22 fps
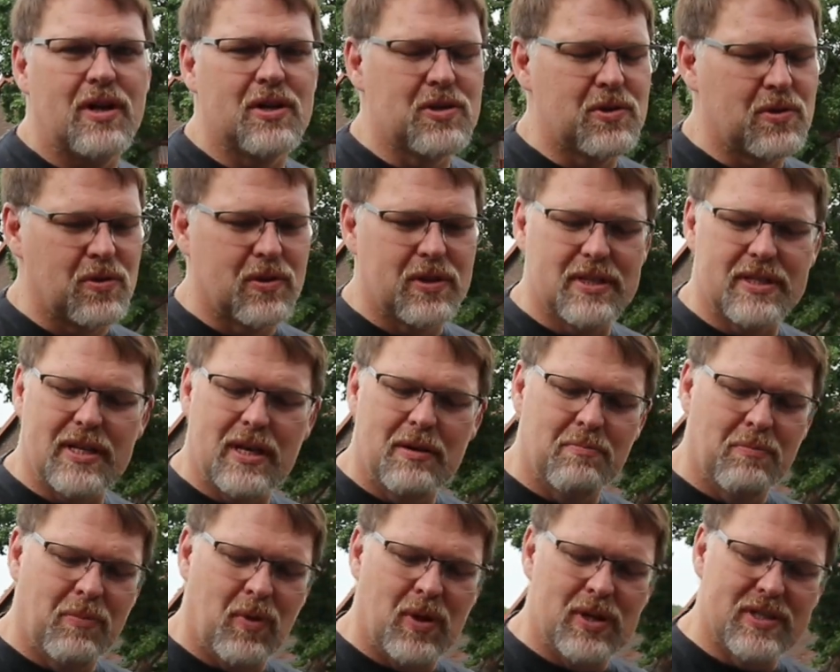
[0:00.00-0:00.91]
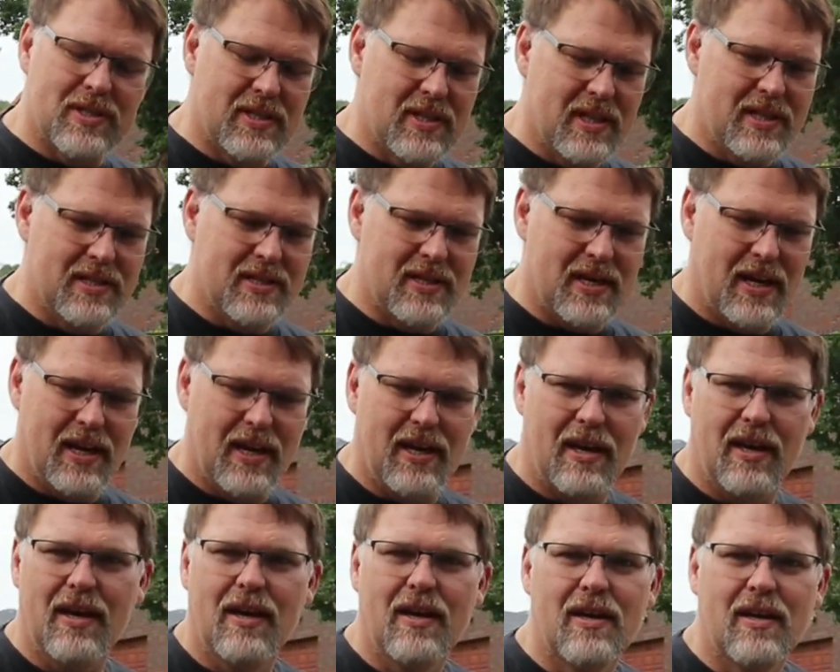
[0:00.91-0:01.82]
I saw the sump was this
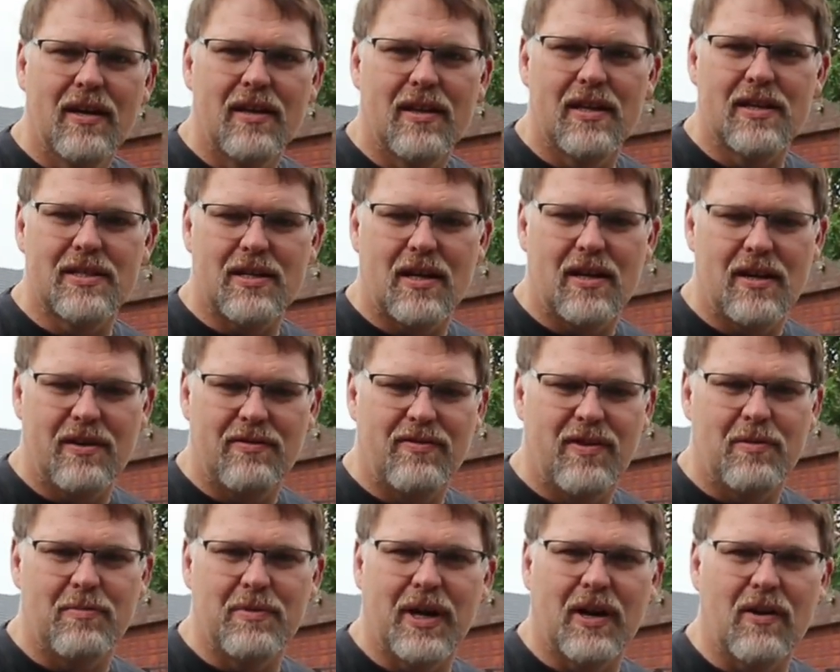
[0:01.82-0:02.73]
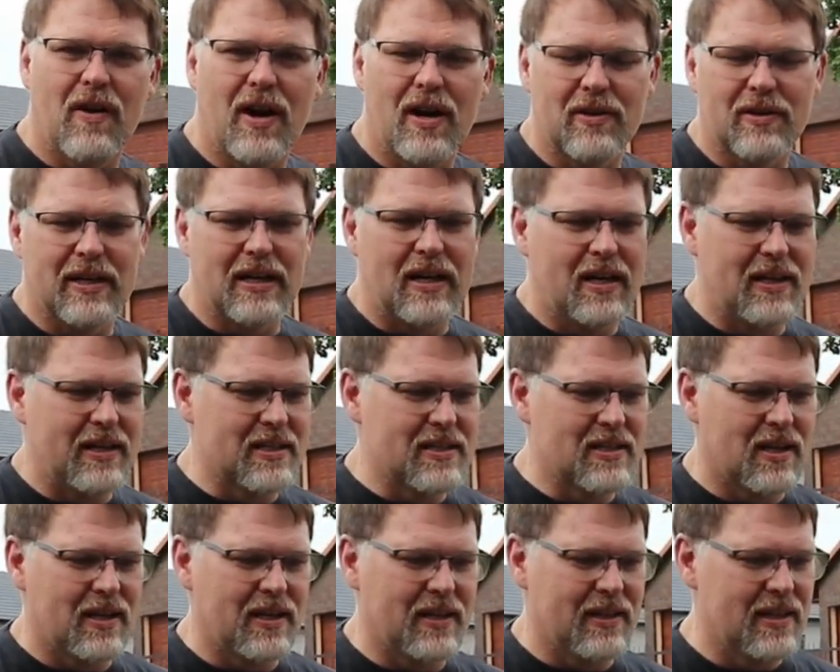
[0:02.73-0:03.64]
high from the ground, and I
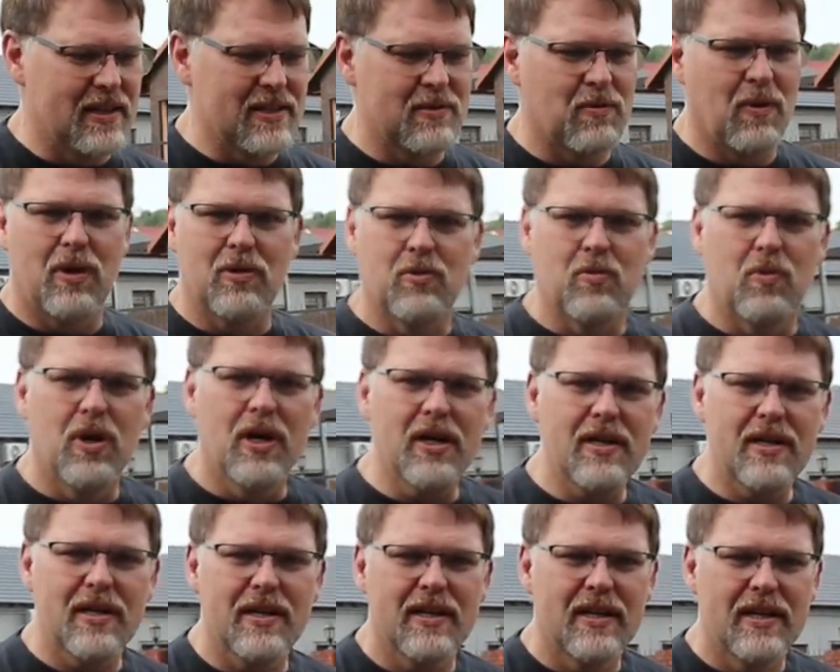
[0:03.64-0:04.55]
decided this won't work.